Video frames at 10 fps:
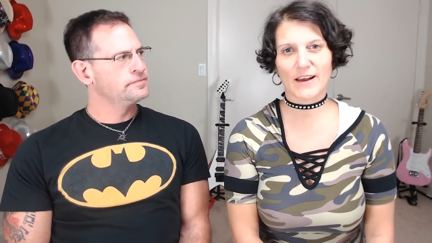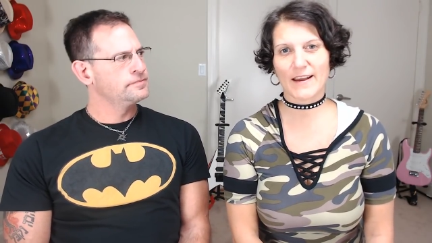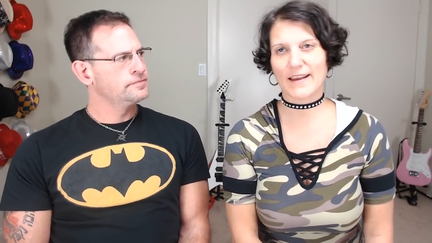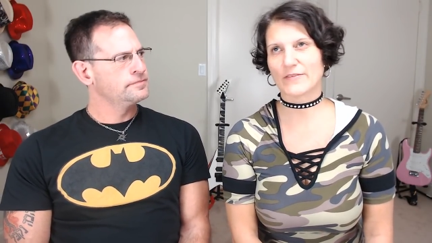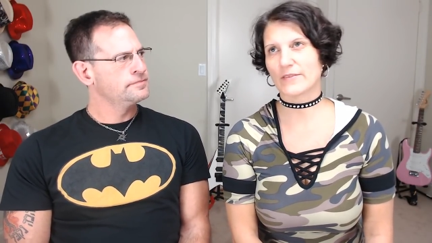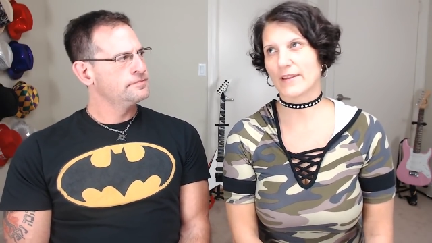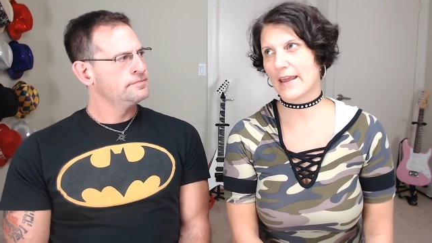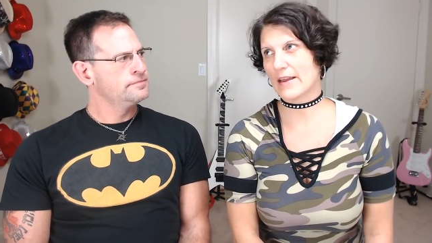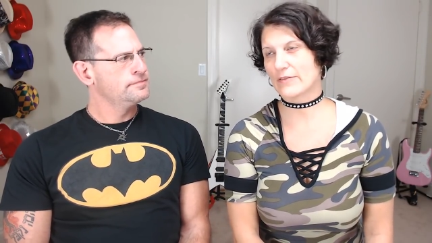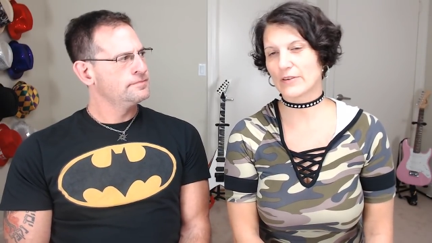Speaker 1: have
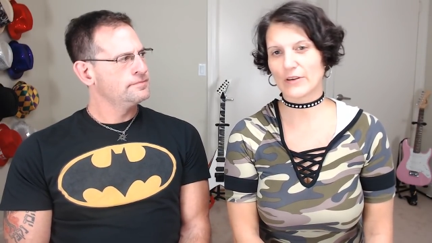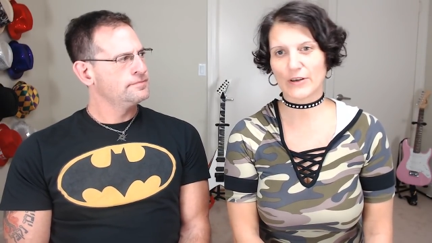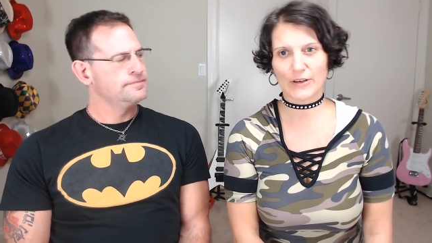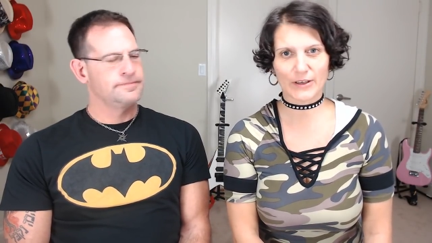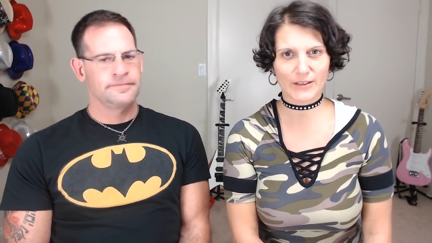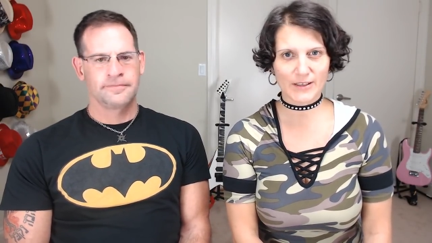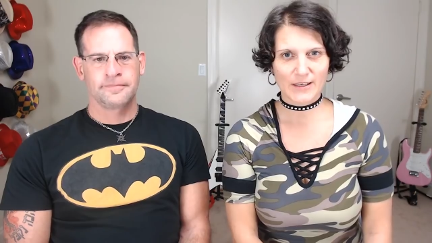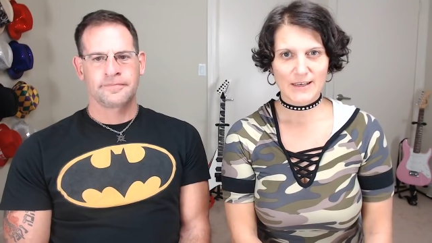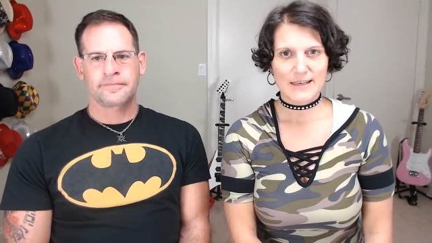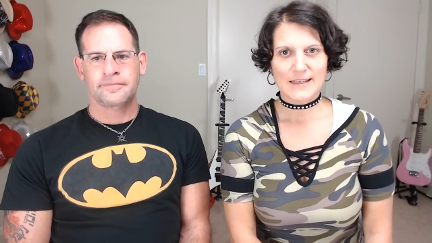never heard,
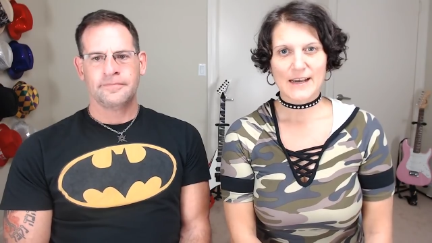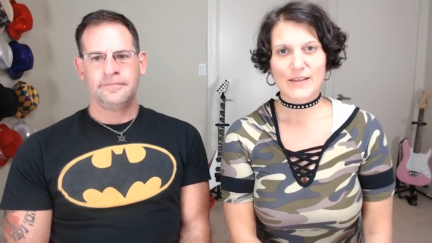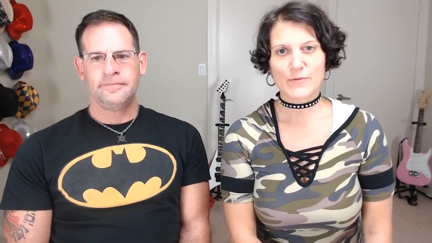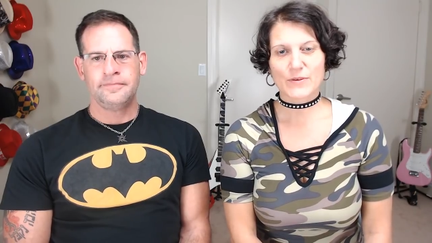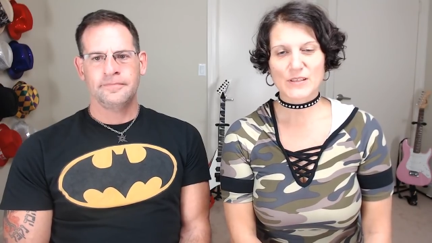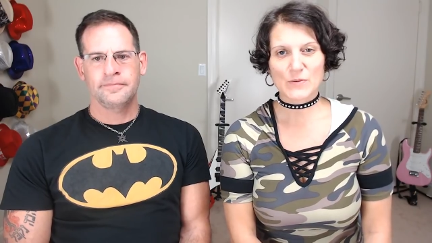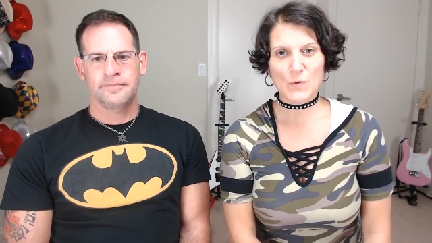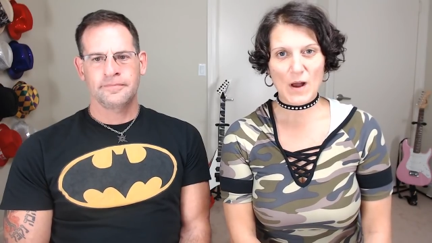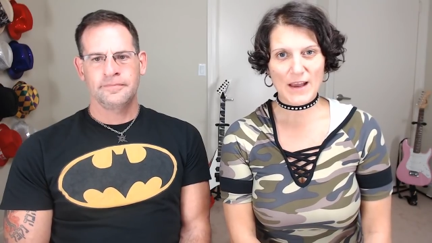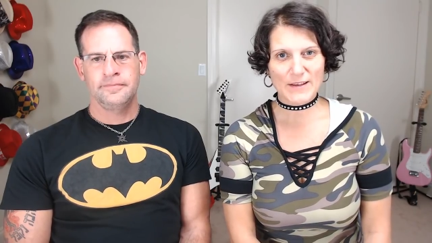and the reason
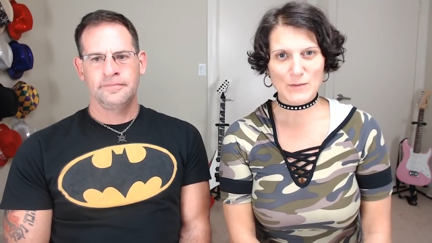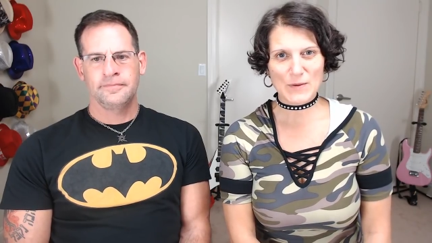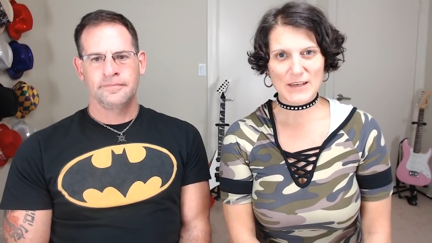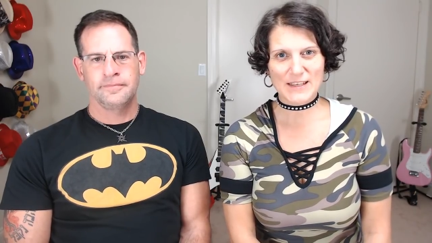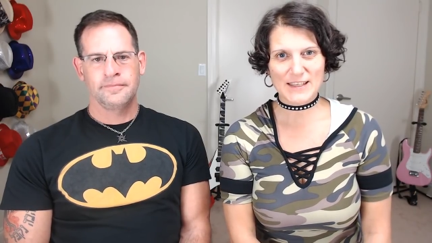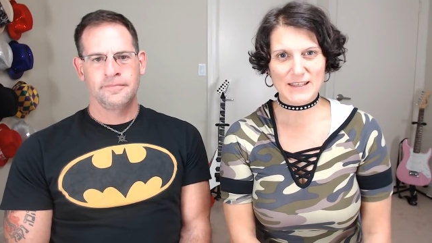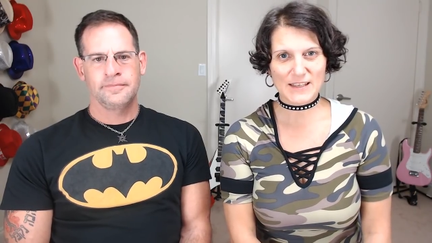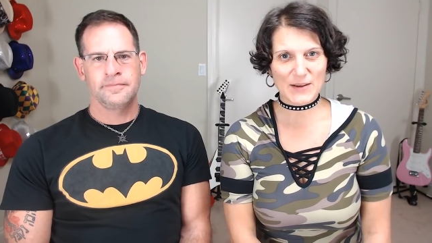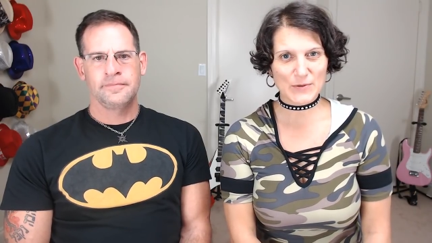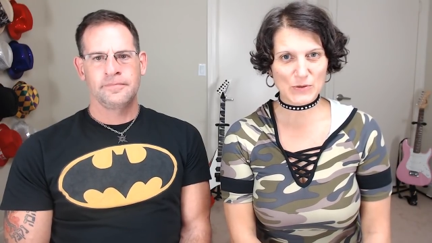why is because as
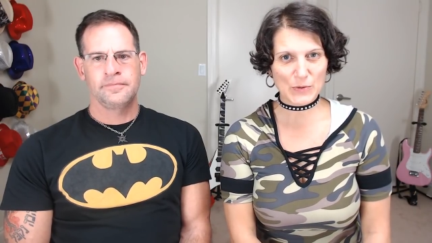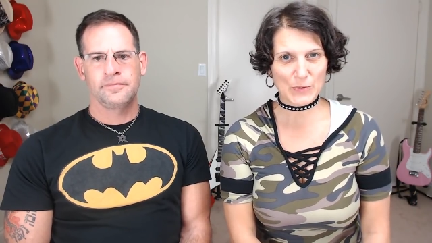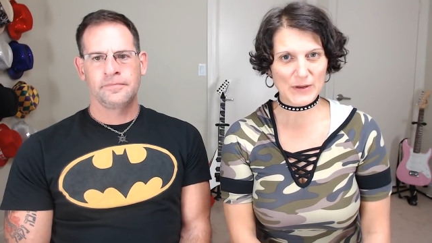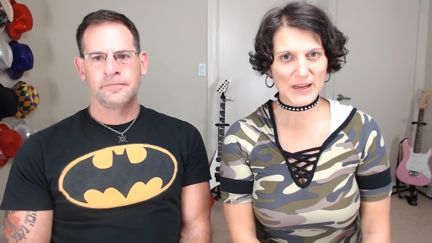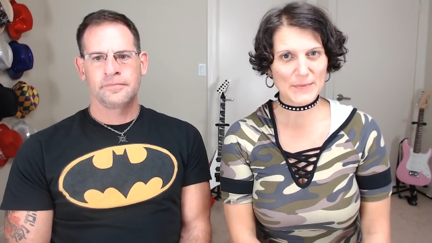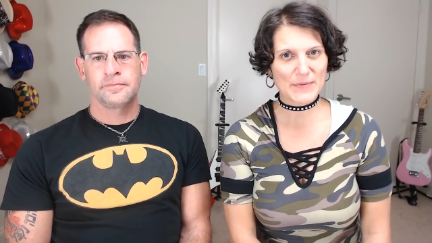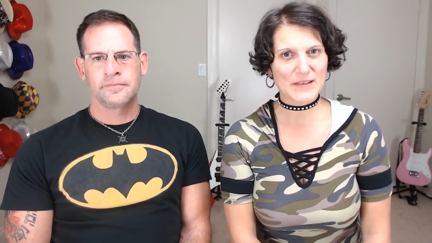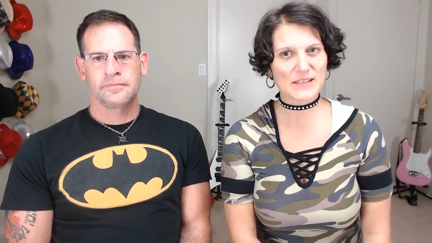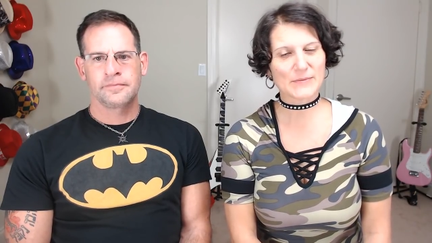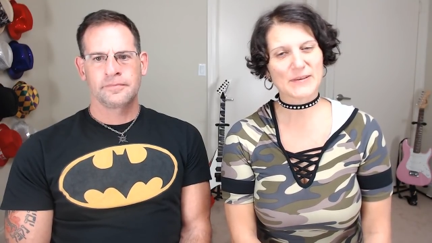I was growing up and
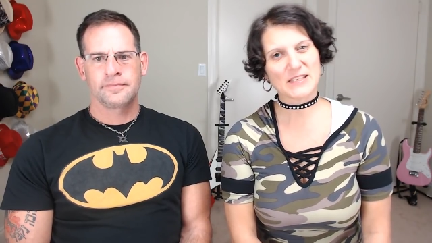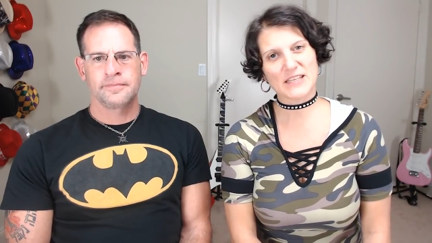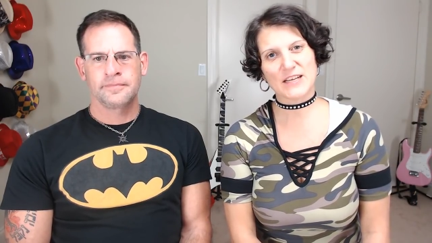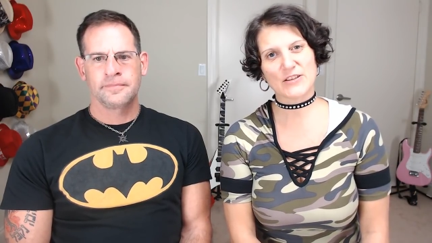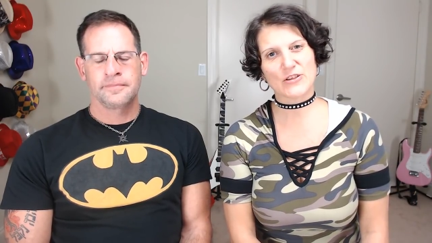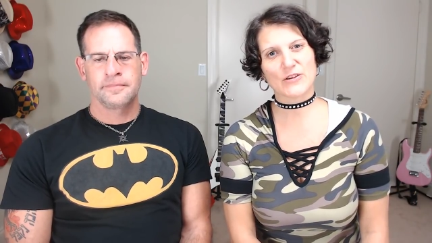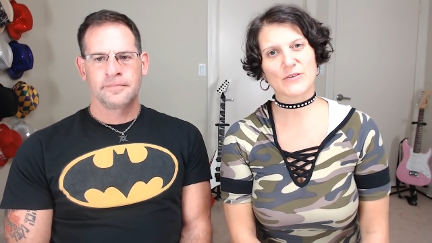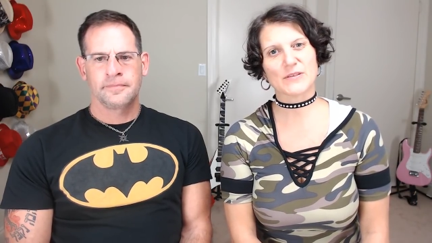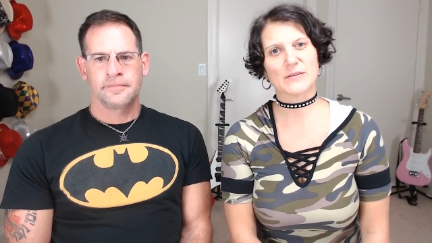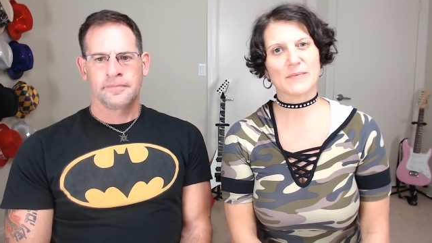into my teenage
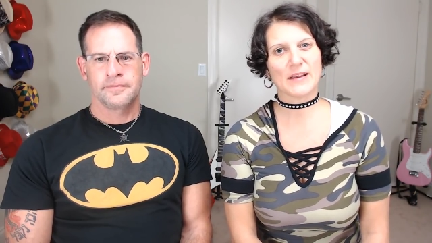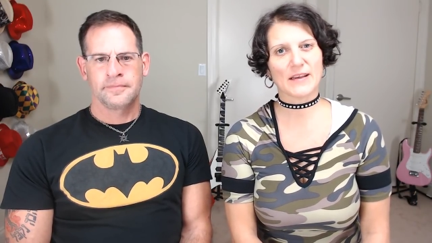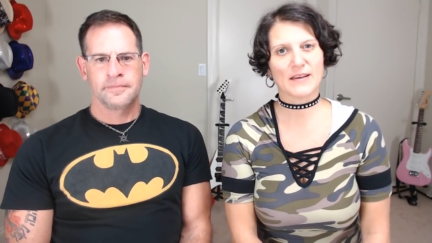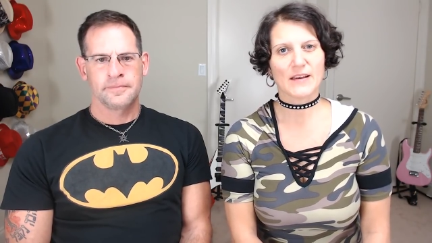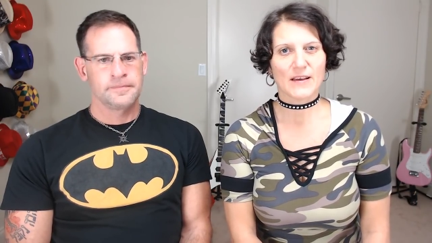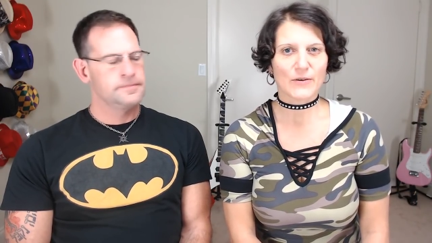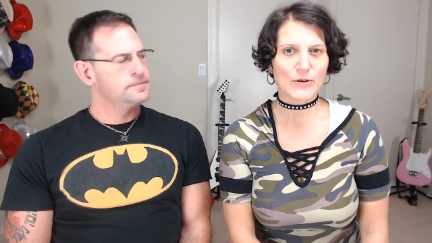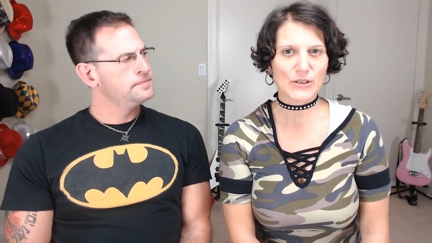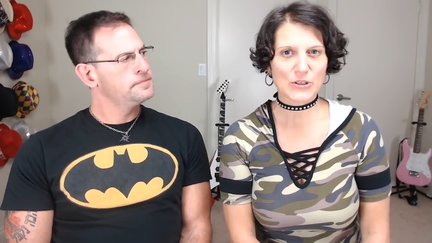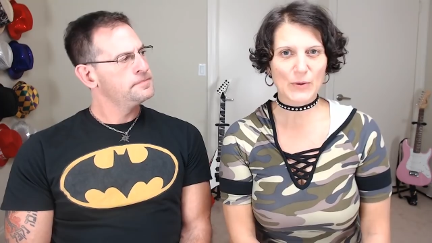years and my
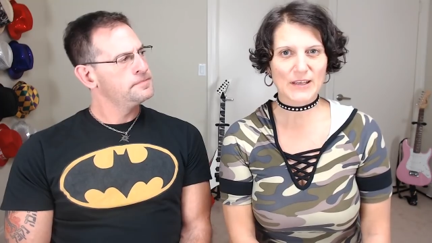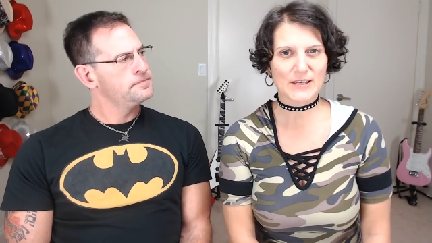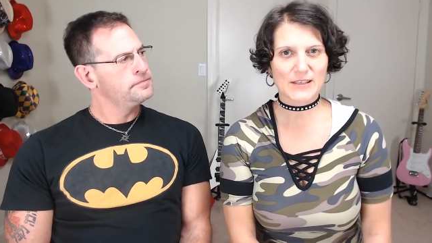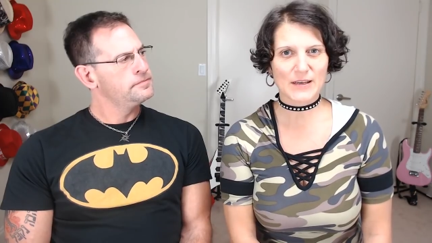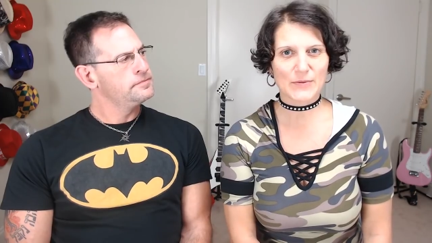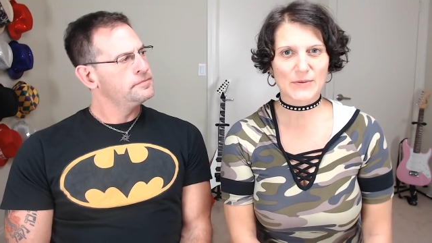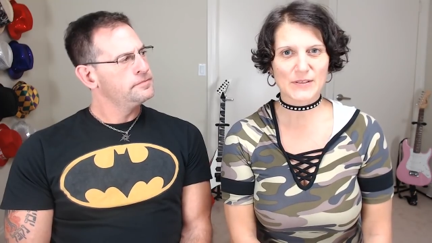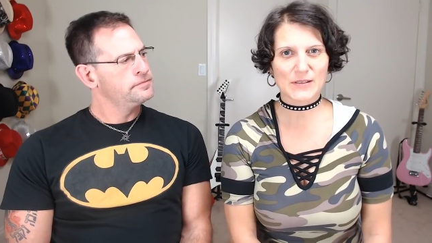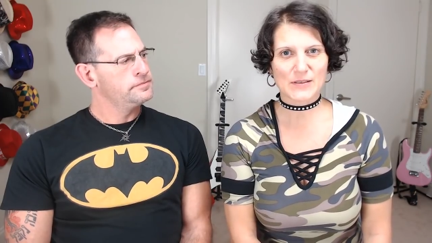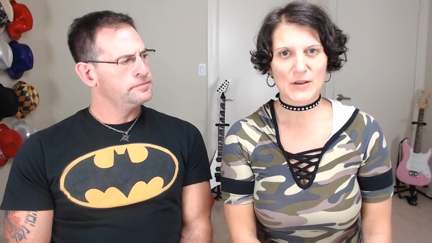early 20s, I
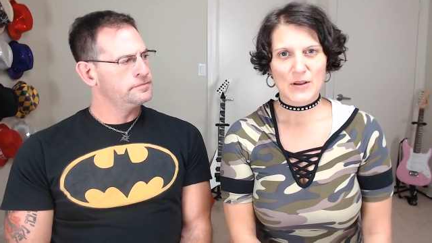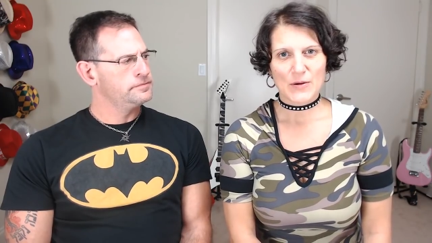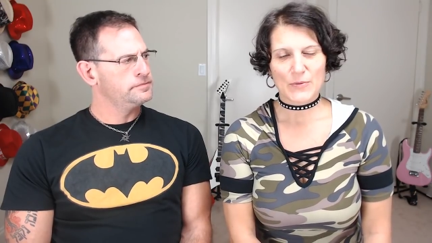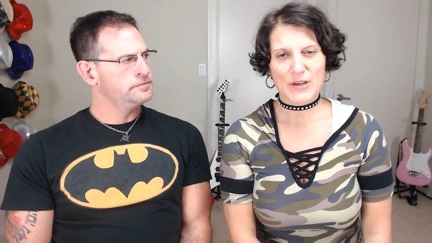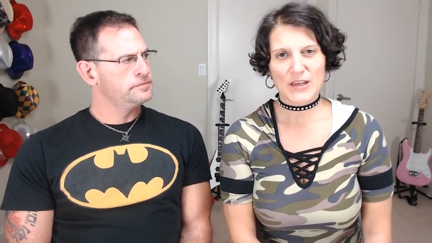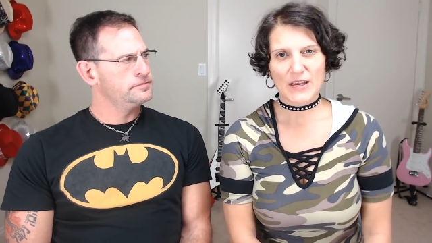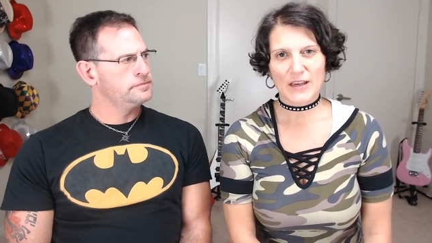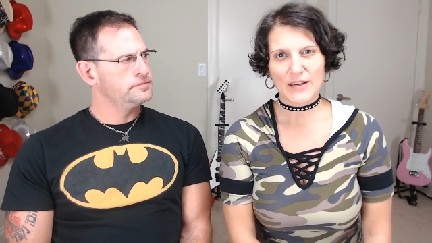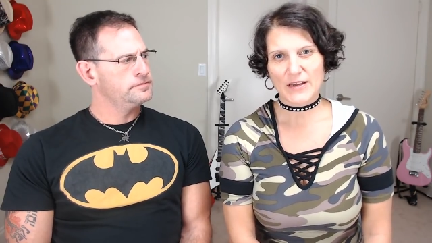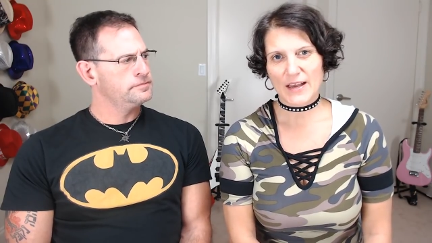was working